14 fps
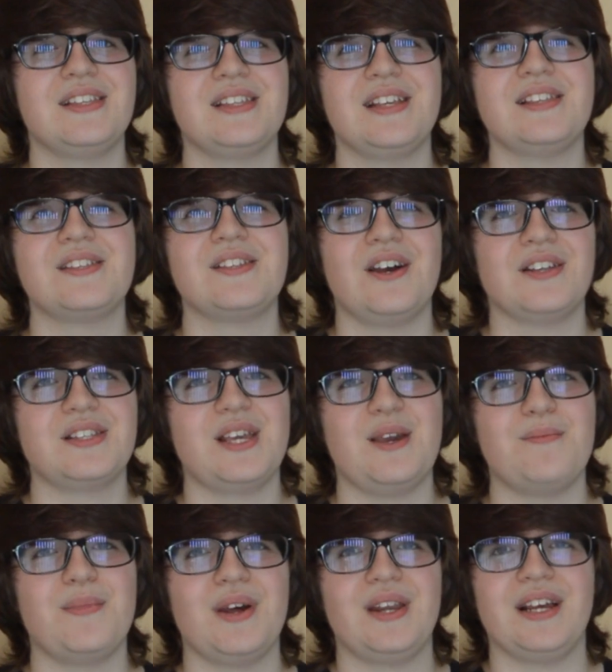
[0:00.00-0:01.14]
Since stars
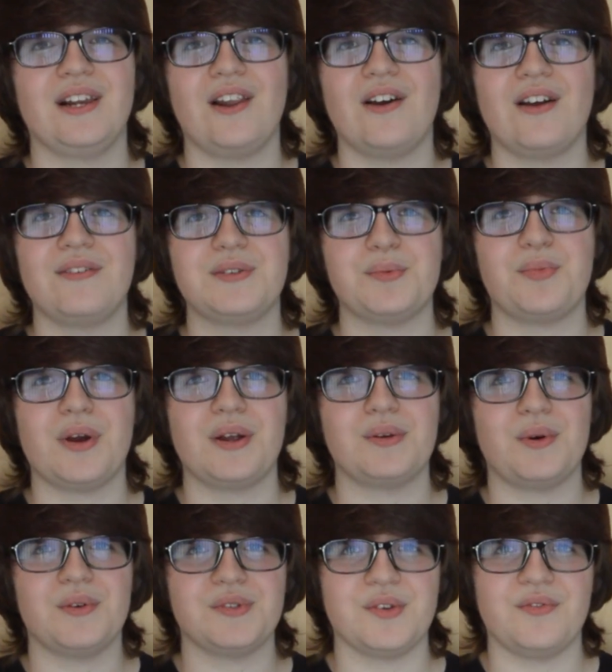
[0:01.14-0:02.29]
keep burning long after brown
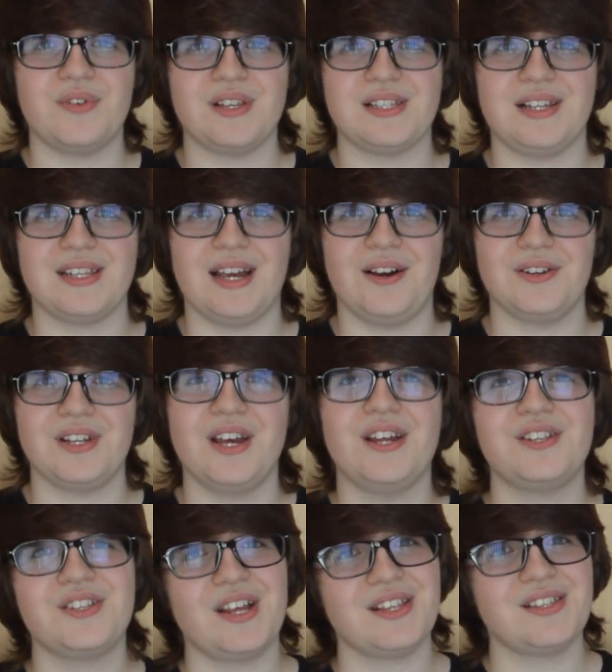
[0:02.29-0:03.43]
dwarfs have fizzled out,
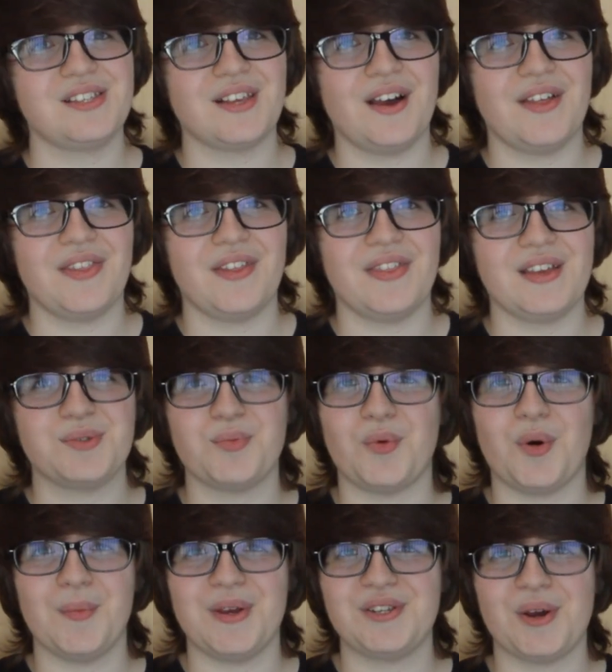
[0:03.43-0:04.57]
chances are that this
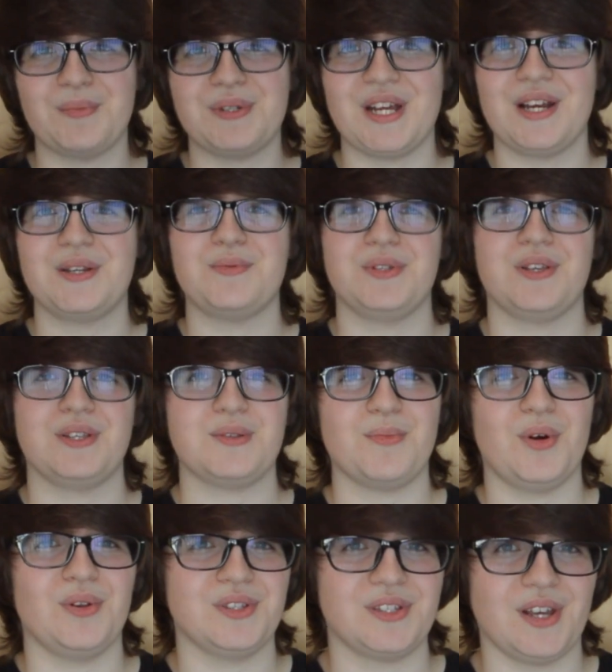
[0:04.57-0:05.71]
warmish object was a
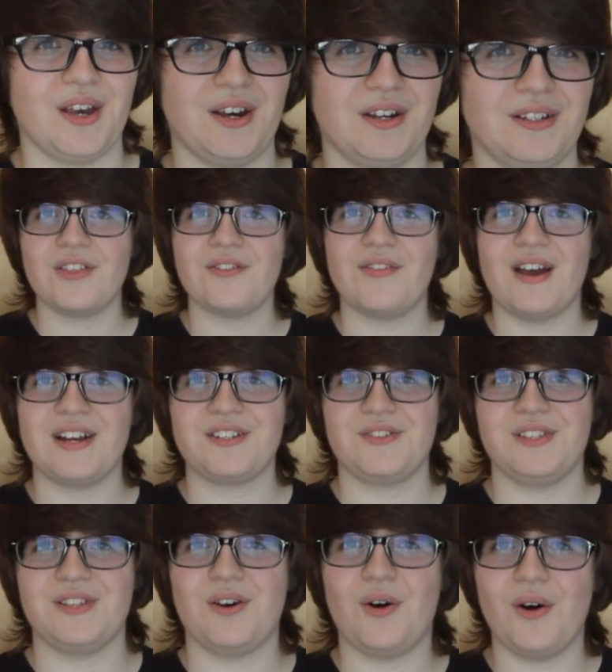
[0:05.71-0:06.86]
small star. Another factor
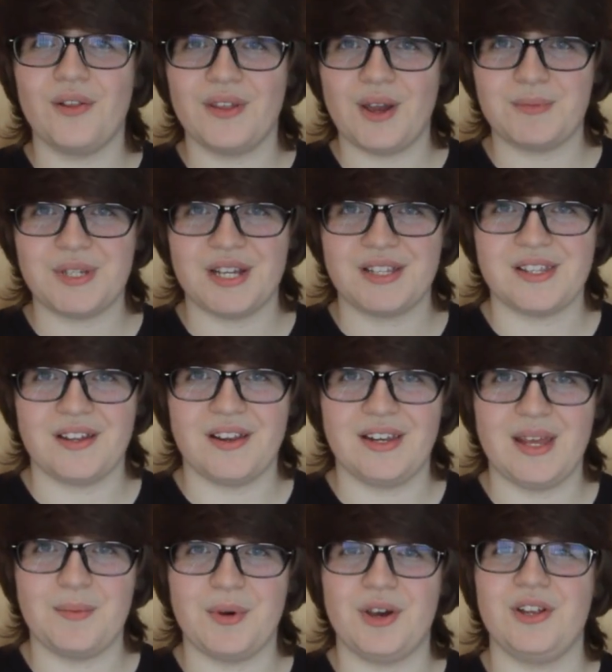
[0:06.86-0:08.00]
is that all the objects in our
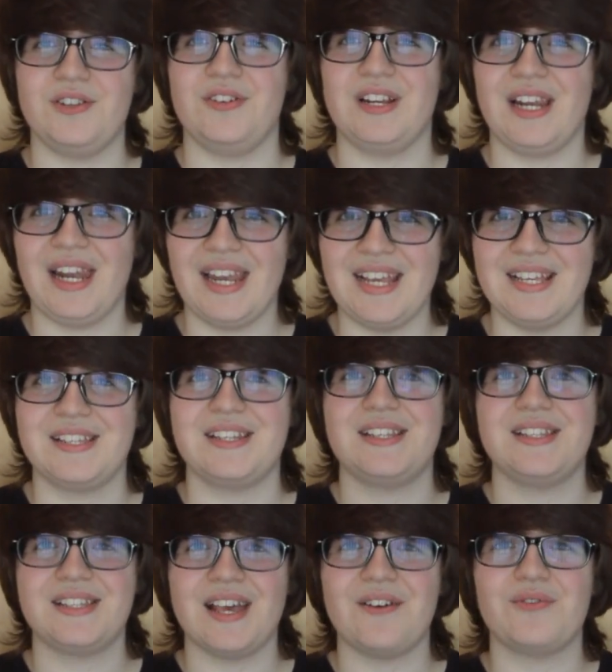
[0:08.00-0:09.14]
neighbourhood are at least
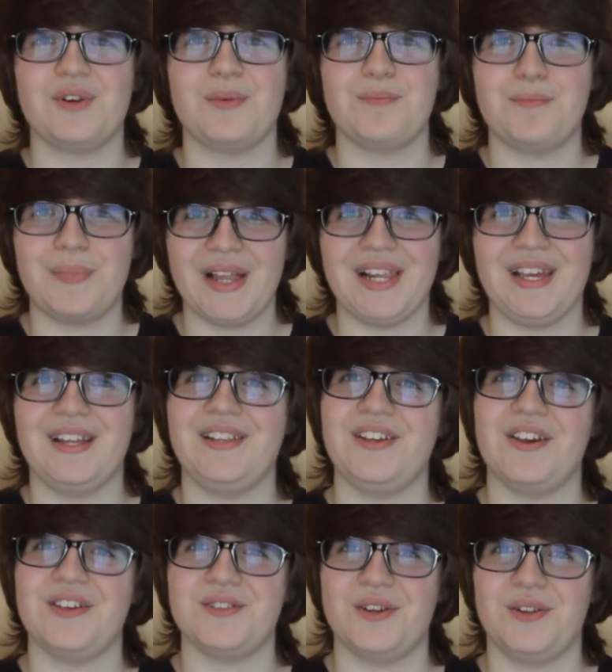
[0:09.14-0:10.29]
several billion
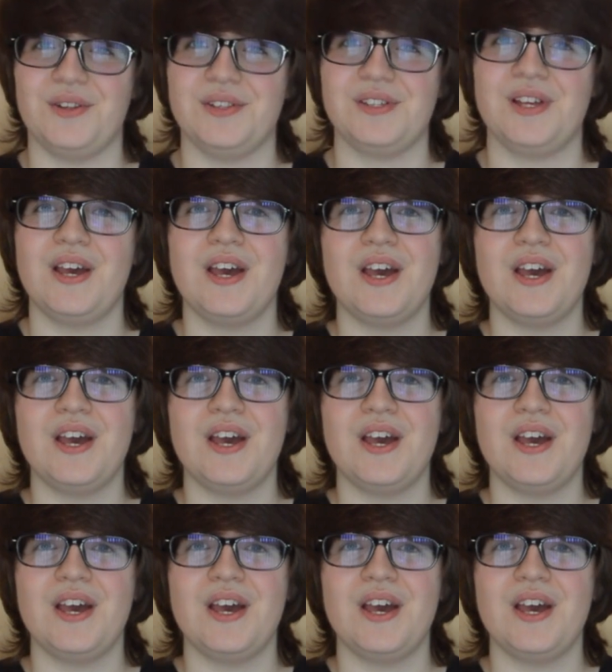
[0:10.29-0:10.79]
years old.